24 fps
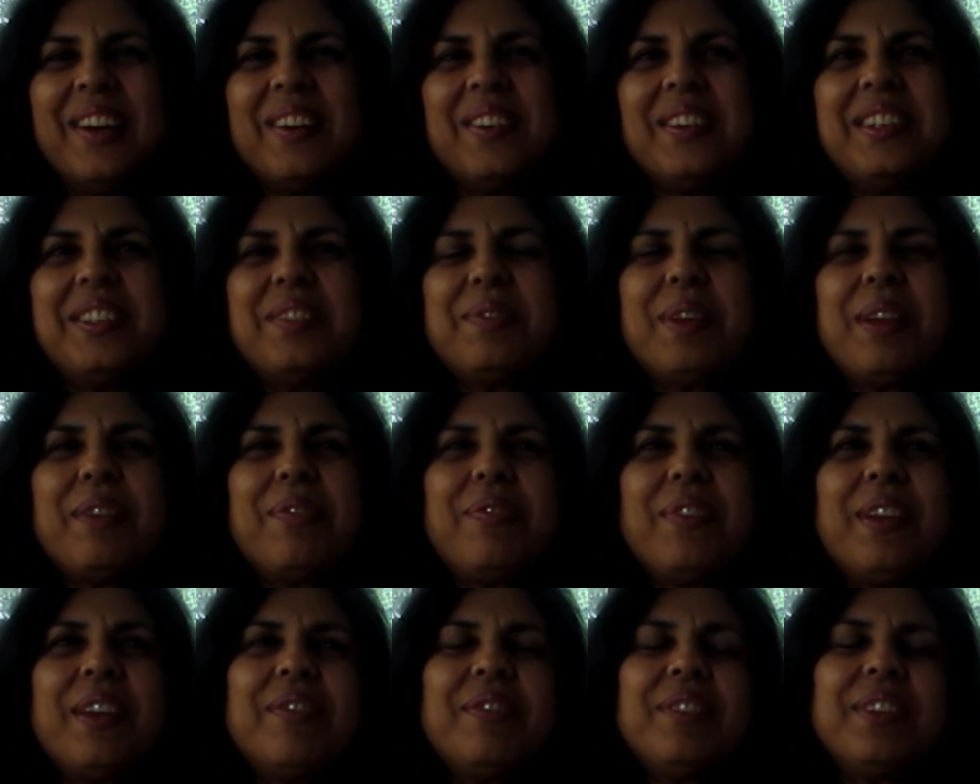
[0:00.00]
What's my
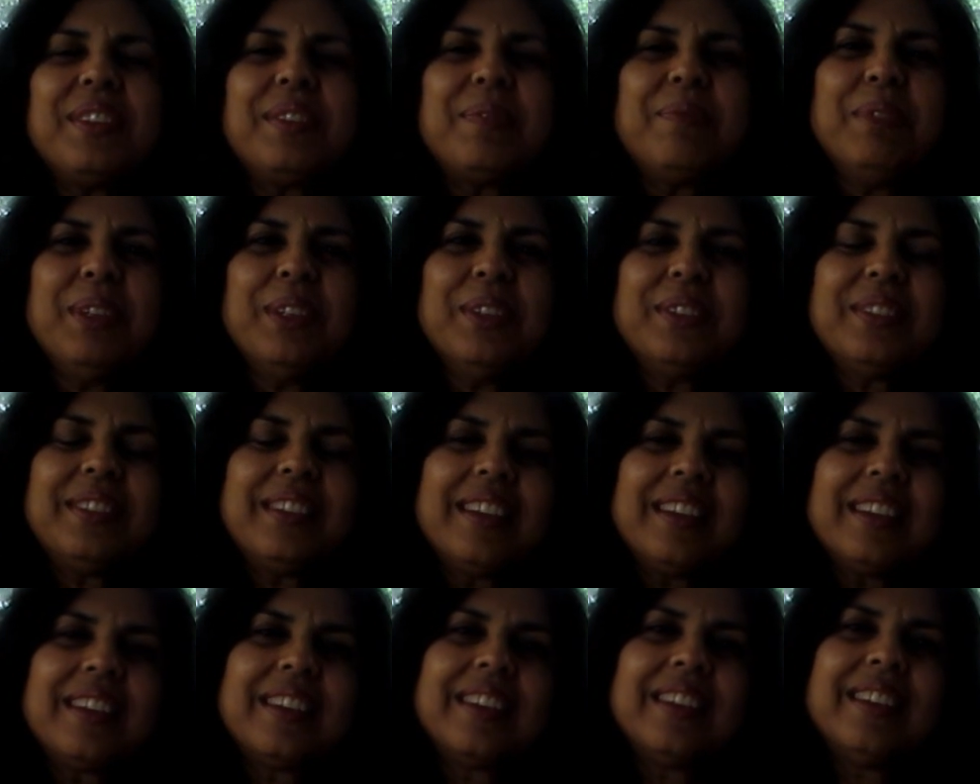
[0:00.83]
favorite
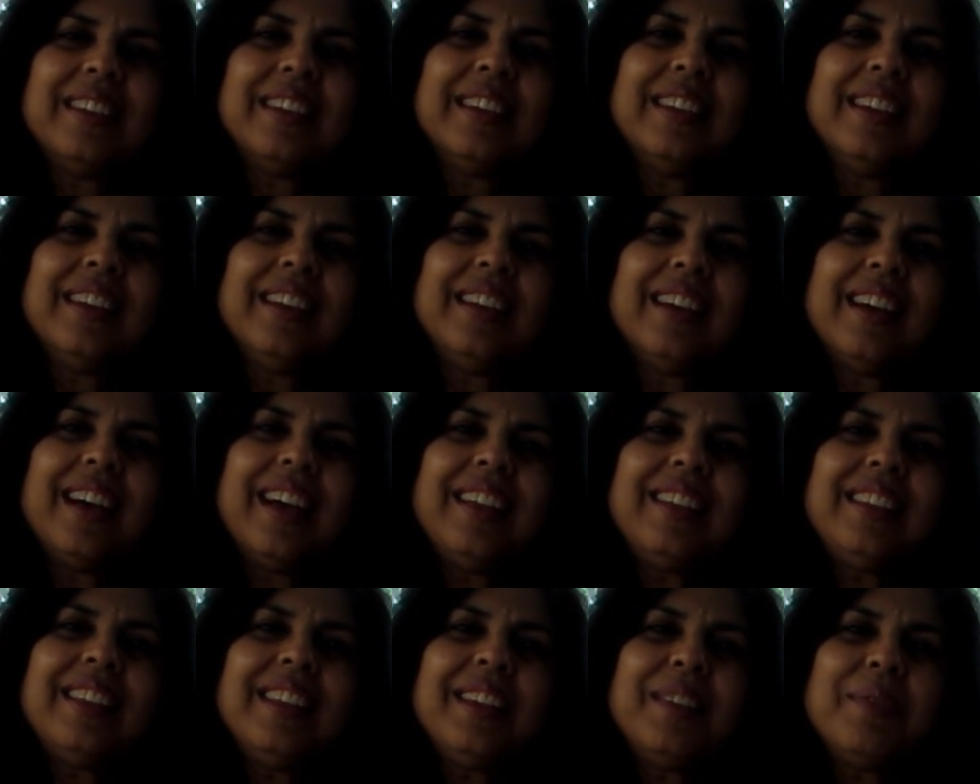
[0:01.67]
music?
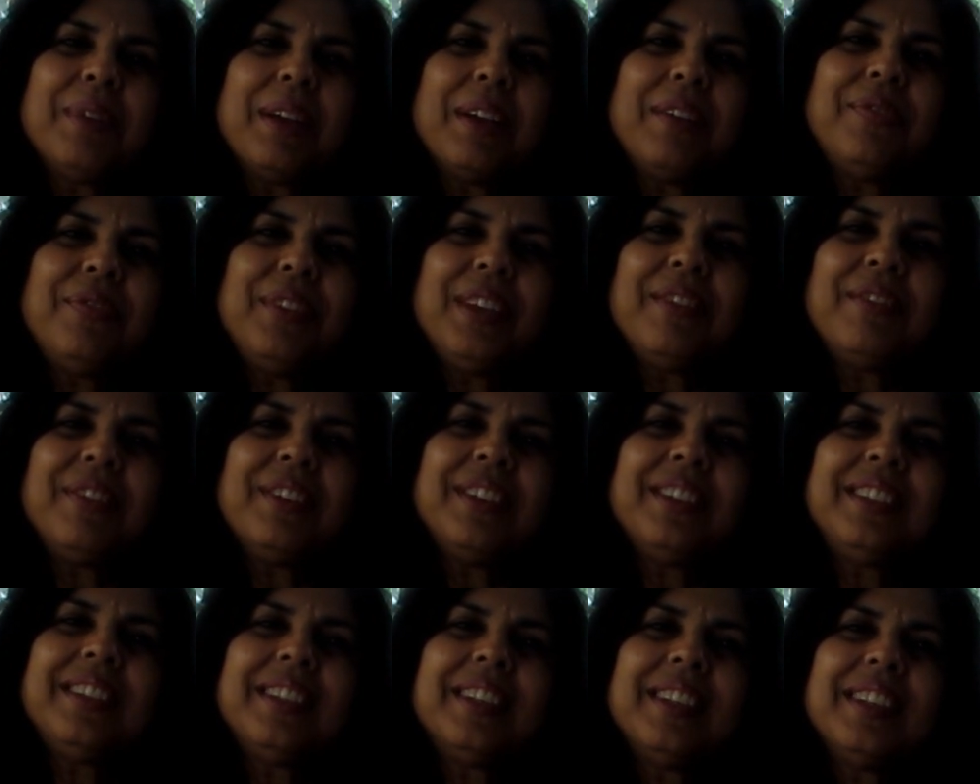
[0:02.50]
I think my
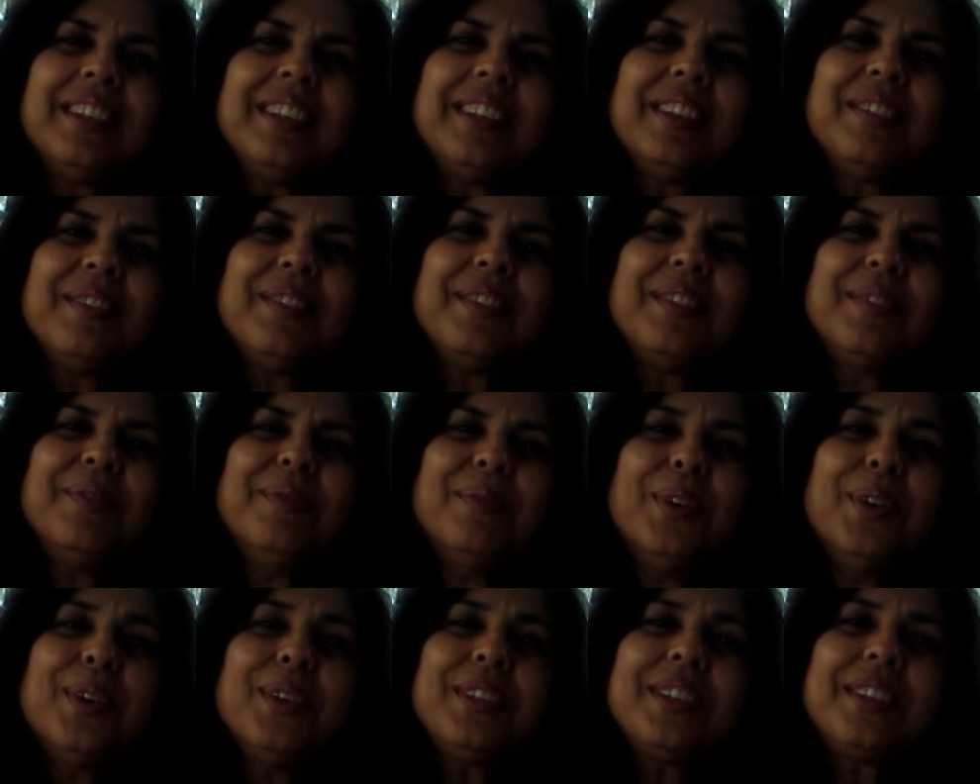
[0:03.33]

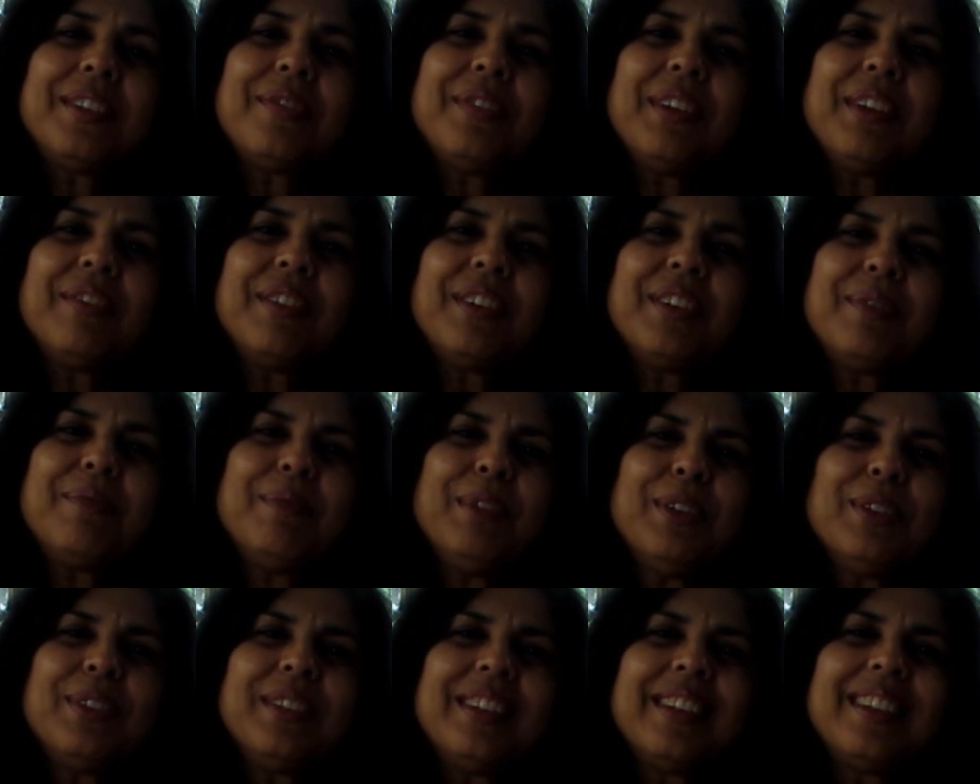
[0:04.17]
most favorite
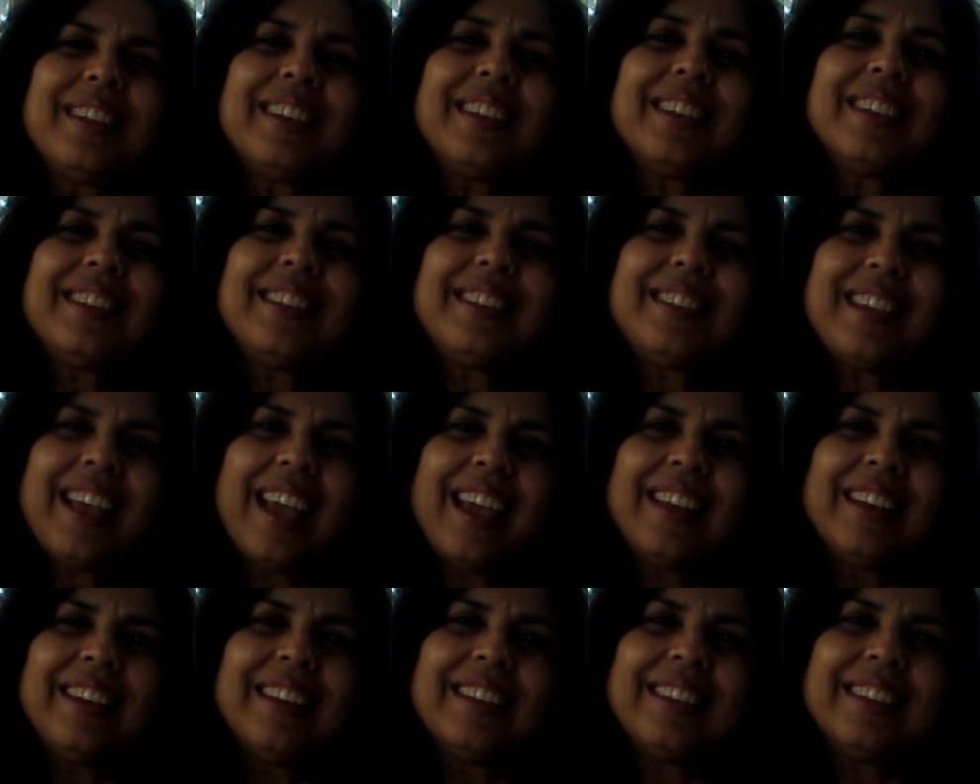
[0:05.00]
music is
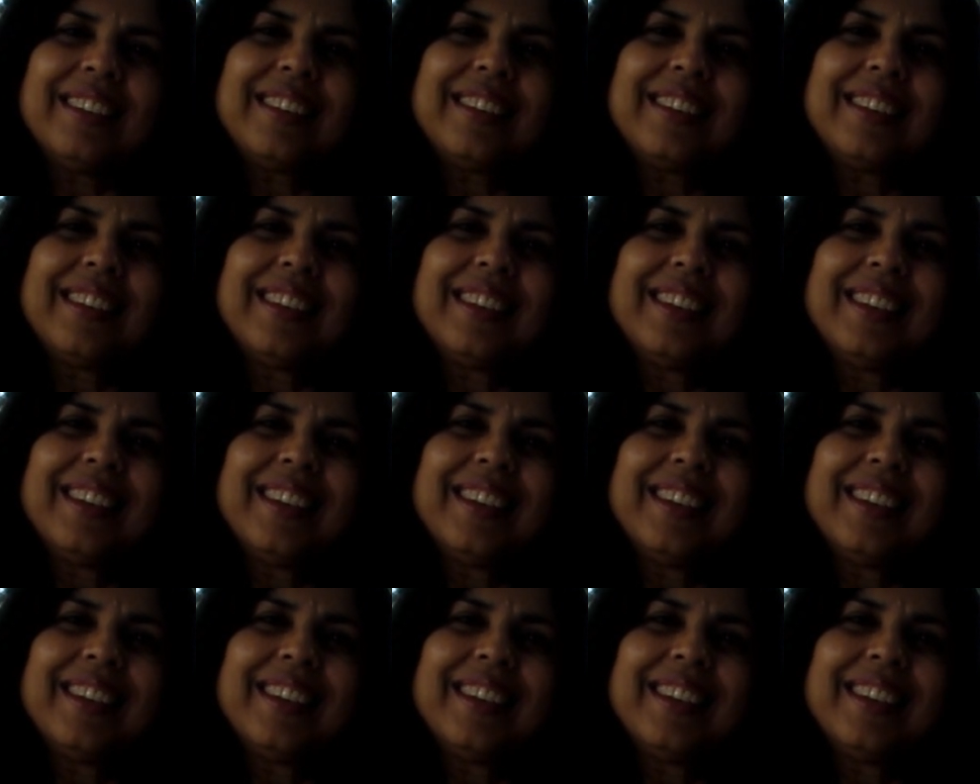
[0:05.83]
silence.